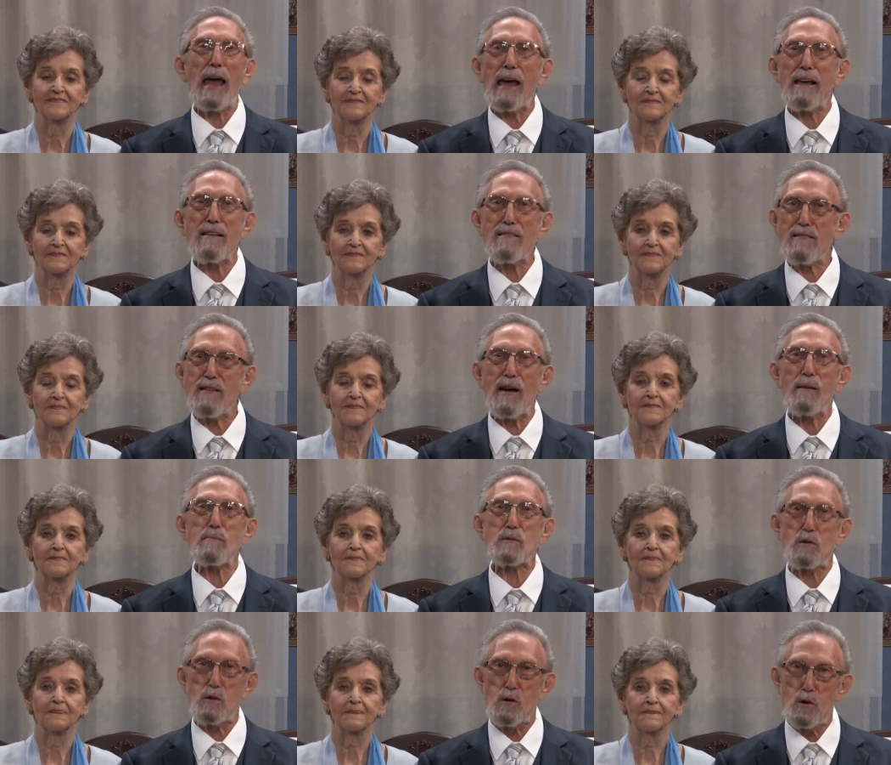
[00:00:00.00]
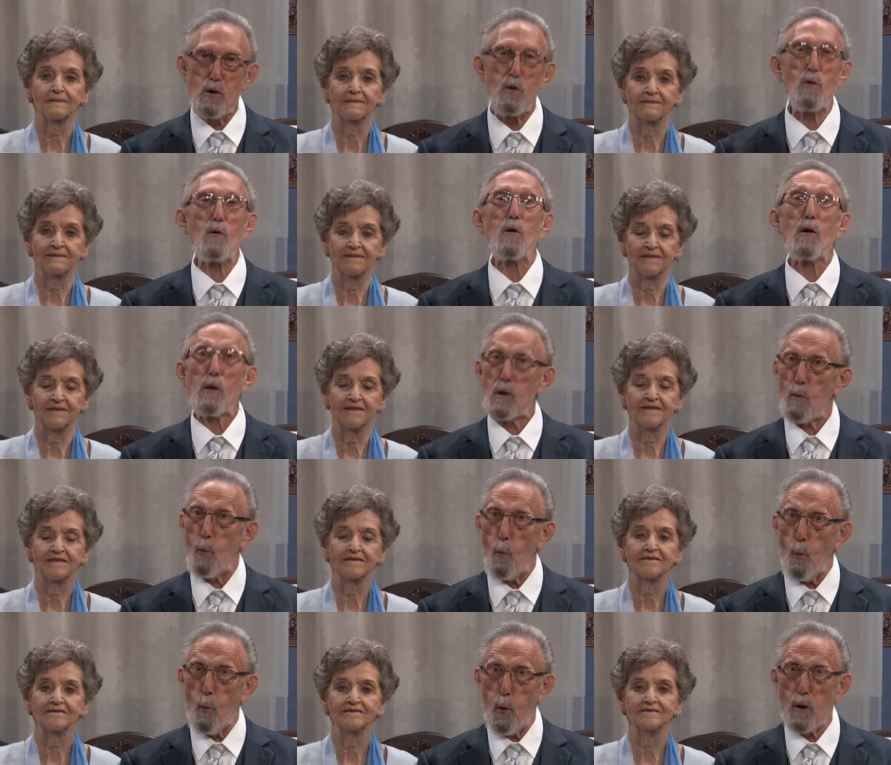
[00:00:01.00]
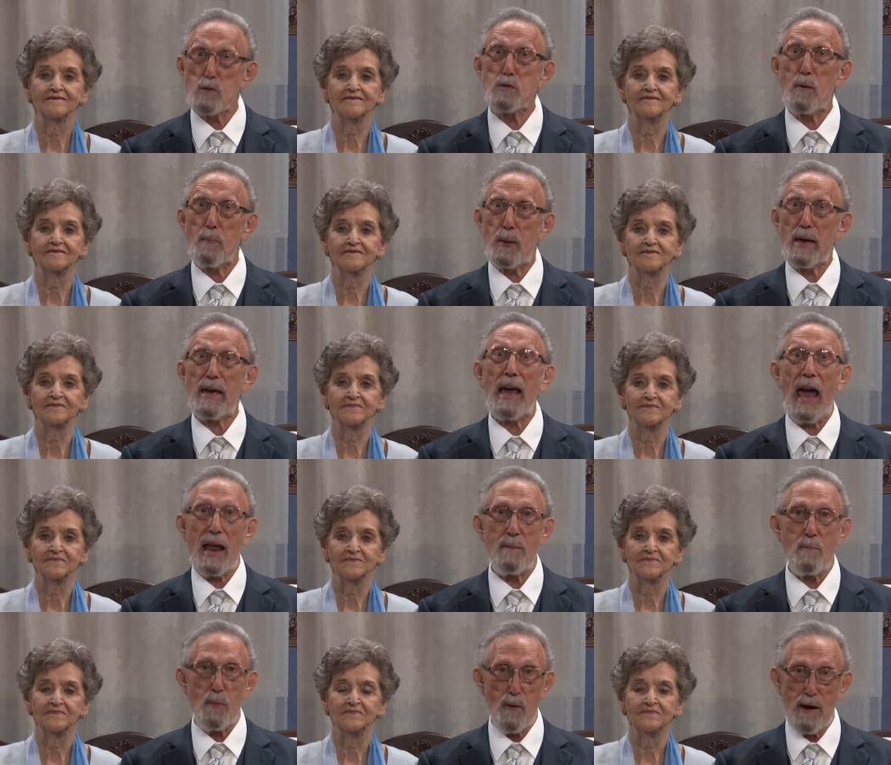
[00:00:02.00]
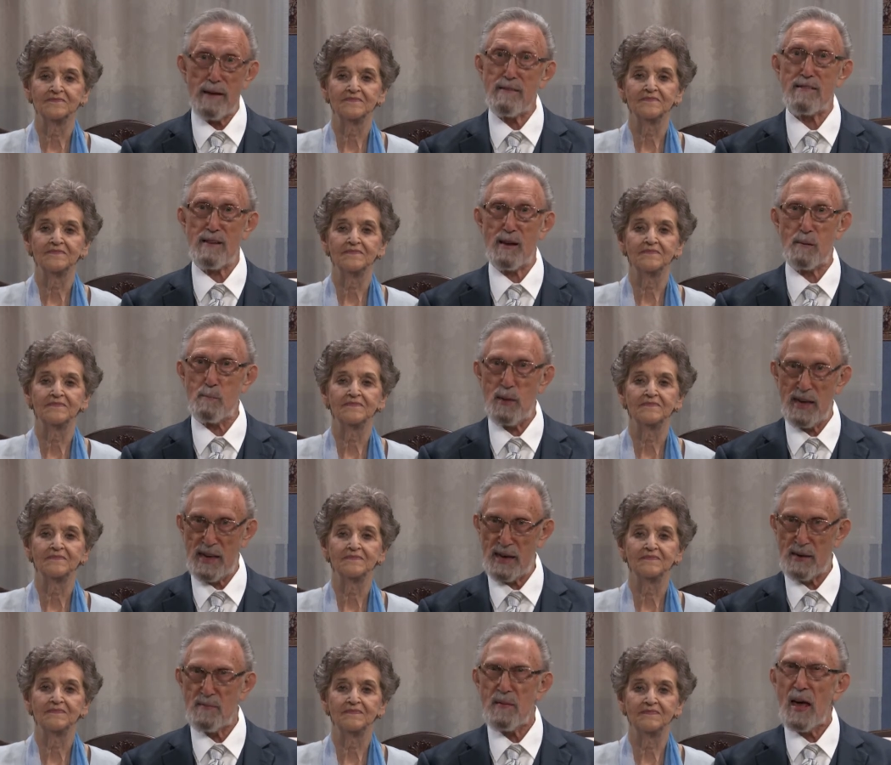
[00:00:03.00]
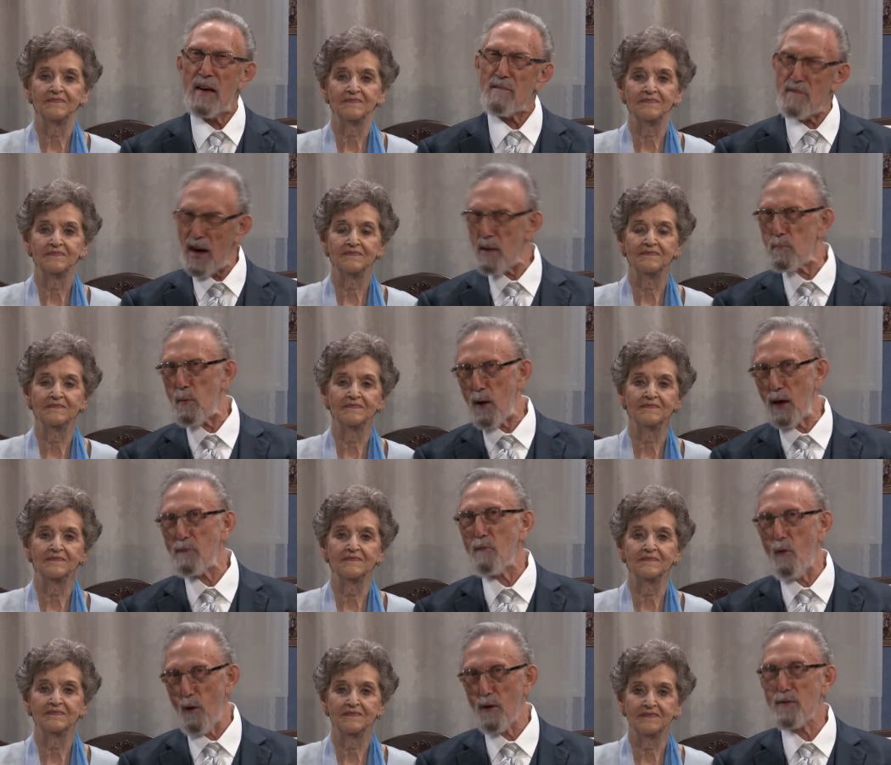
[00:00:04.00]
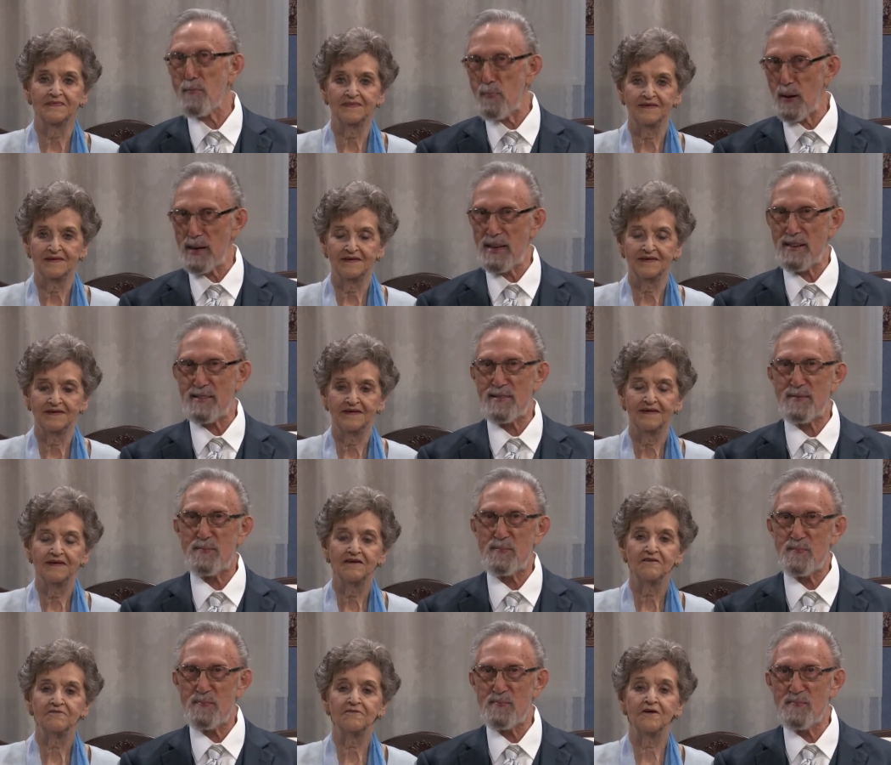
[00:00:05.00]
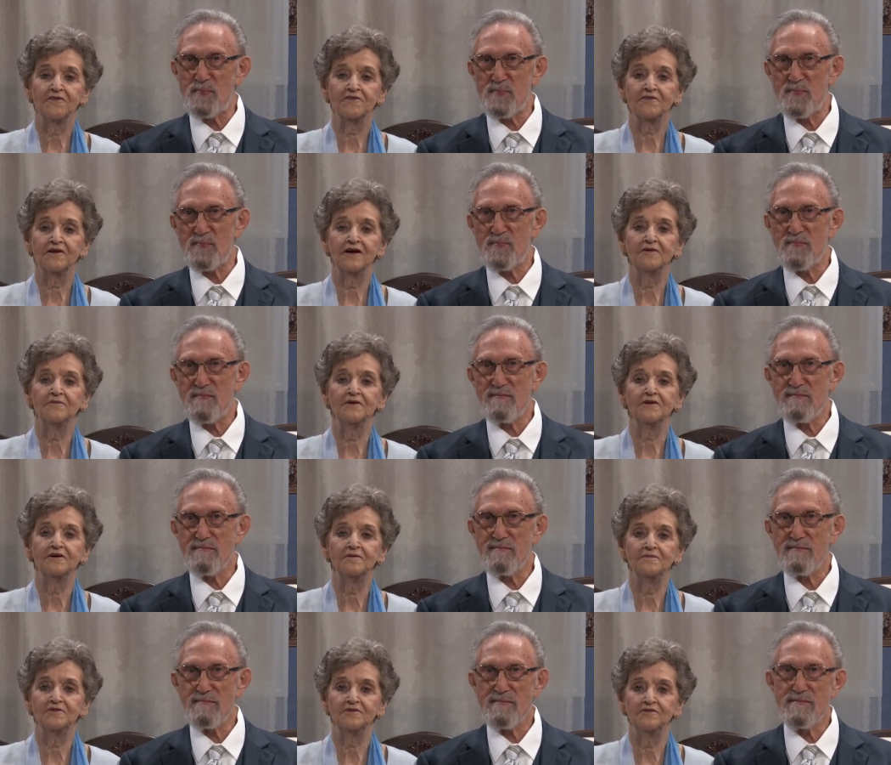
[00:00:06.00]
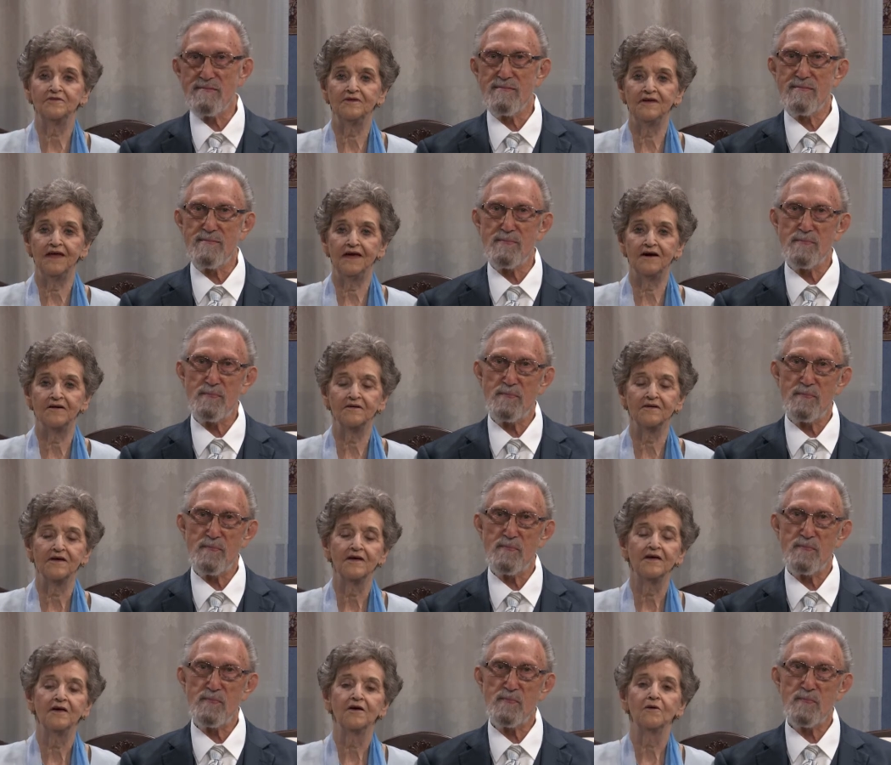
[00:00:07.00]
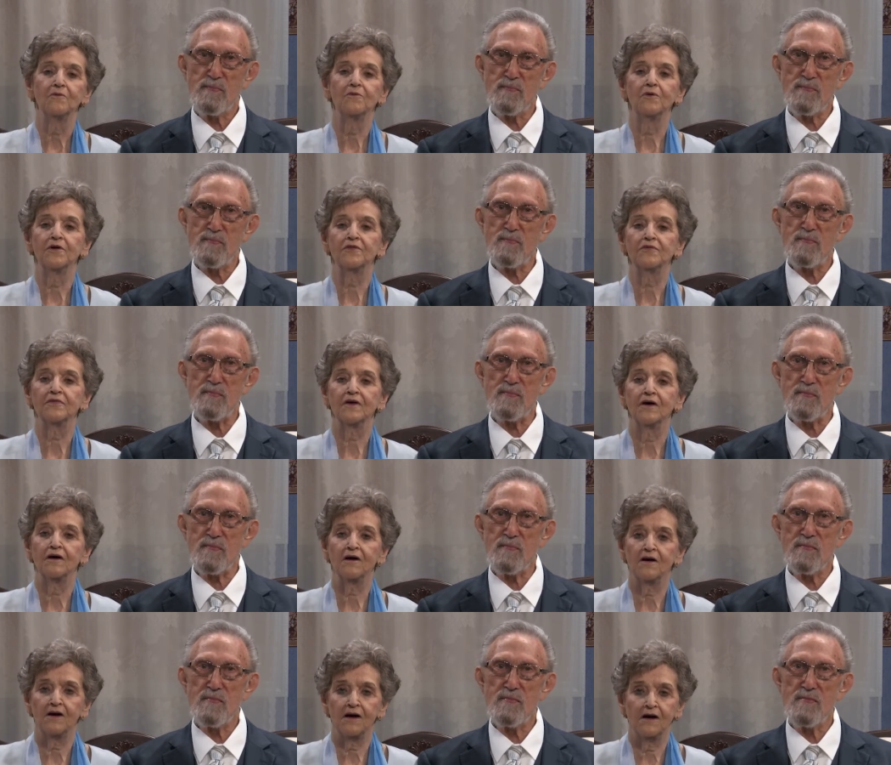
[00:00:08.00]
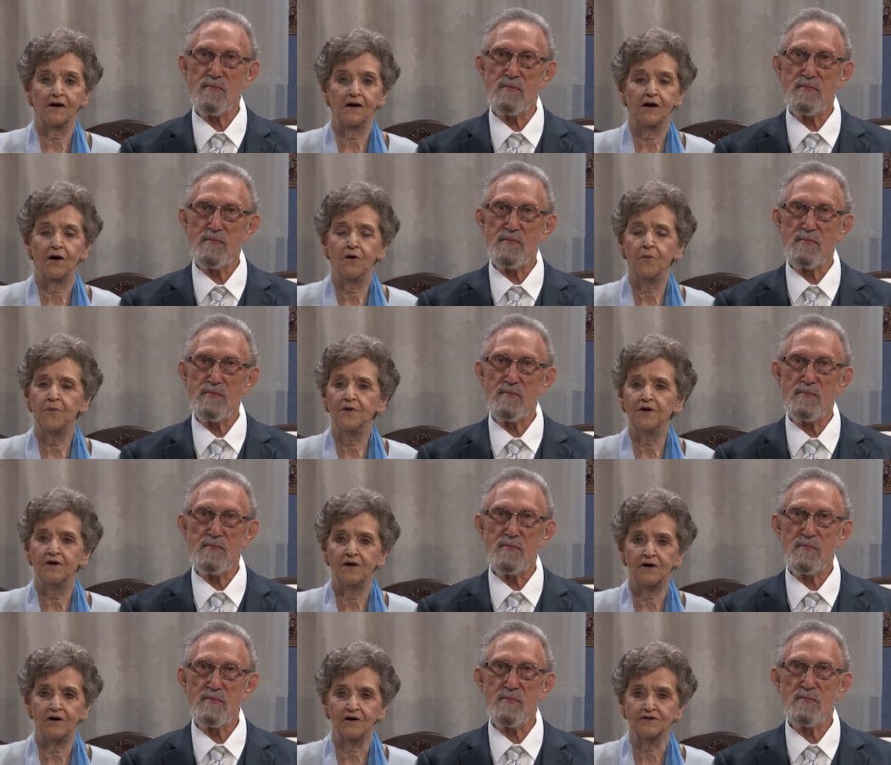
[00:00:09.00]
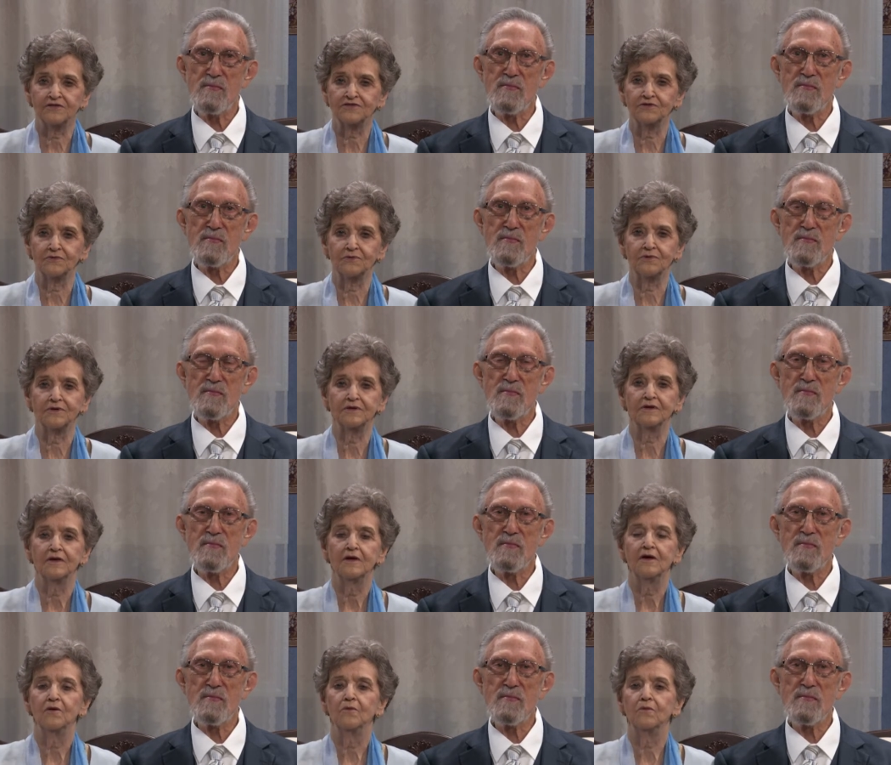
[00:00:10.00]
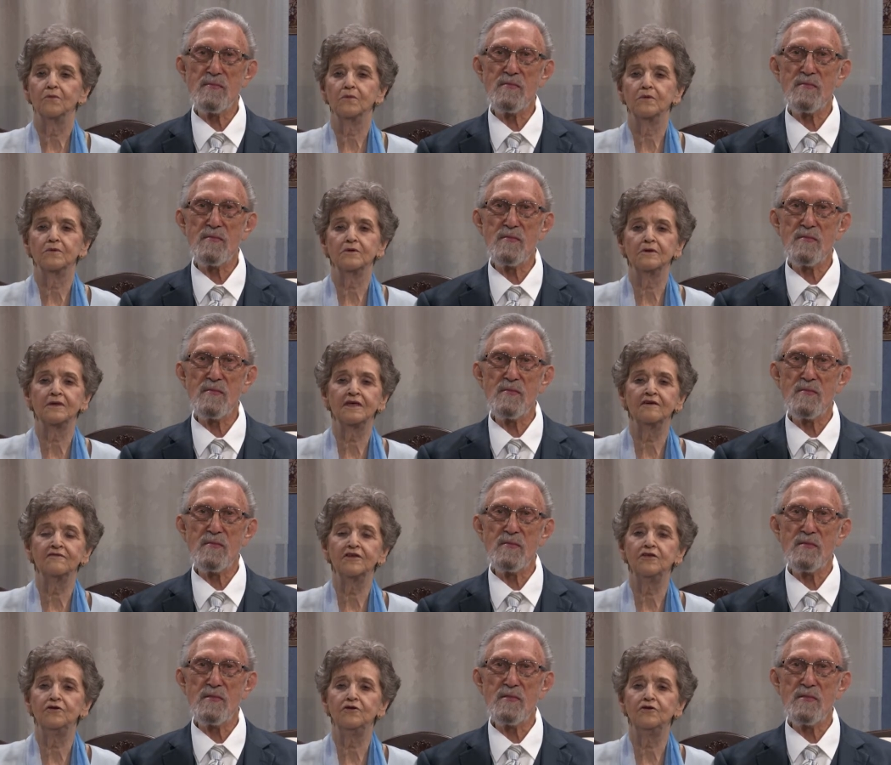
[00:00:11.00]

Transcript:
Speaker 1: accept your worshiping and praising me. Faye, pray for us, please.
Speaker 2: Father God, we come to you now with open hearts, Lord, giving